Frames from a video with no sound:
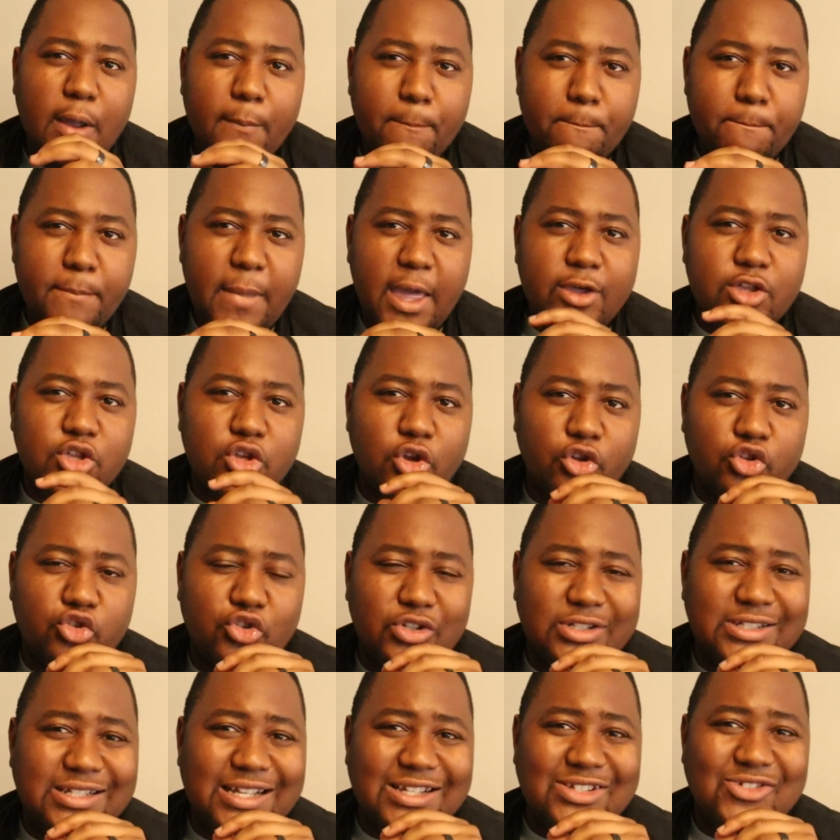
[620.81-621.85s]
make sure
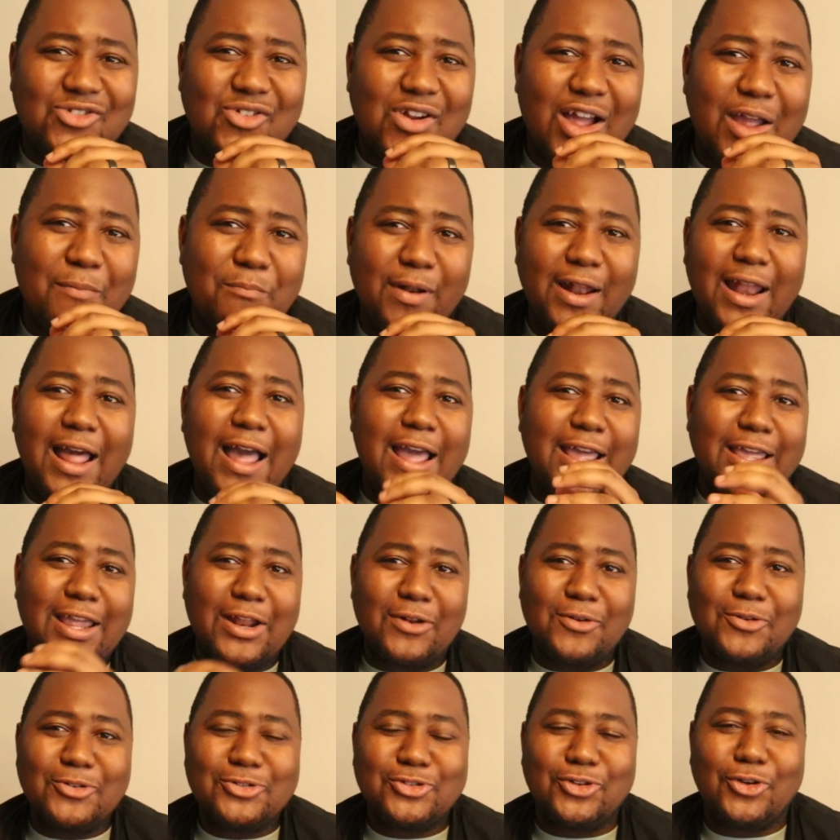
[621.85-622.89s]
to subscribe, like,
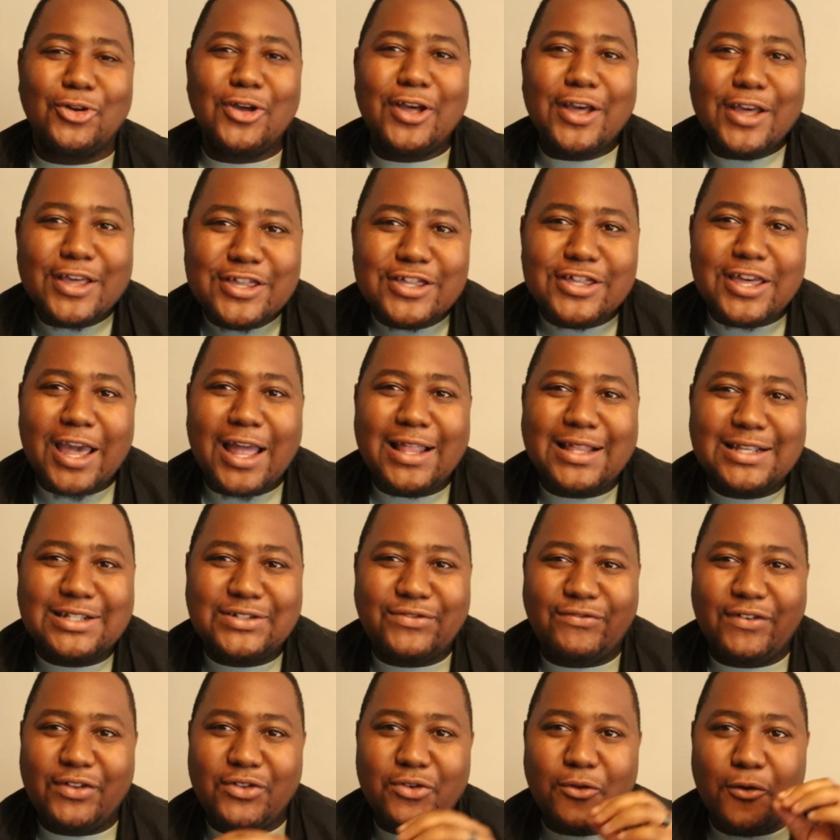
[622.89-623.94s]
and also share this
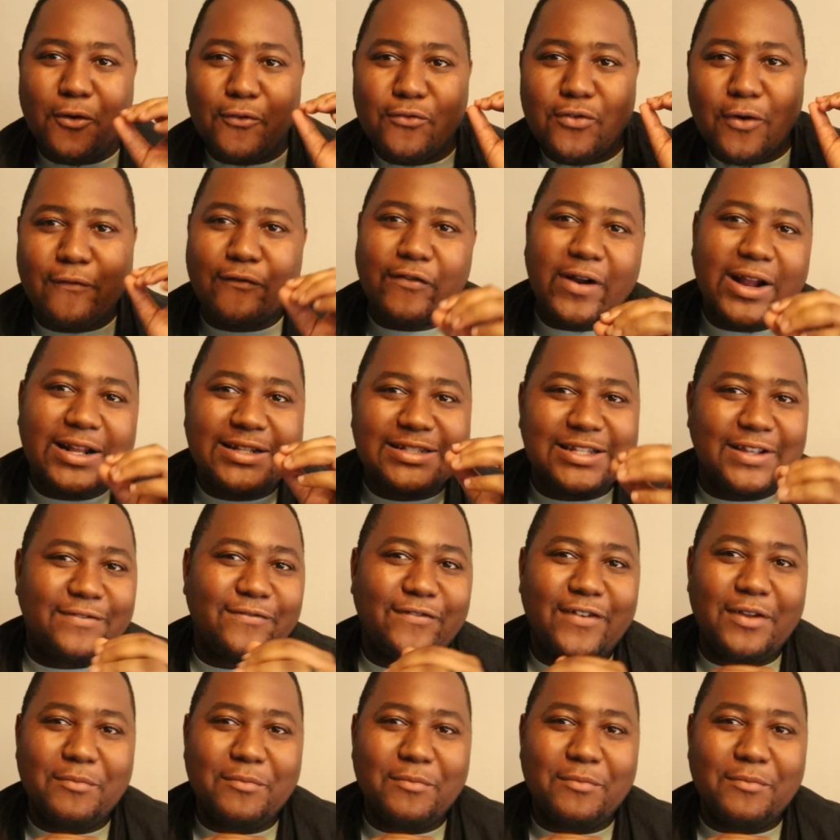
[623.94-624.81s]
video with your friends and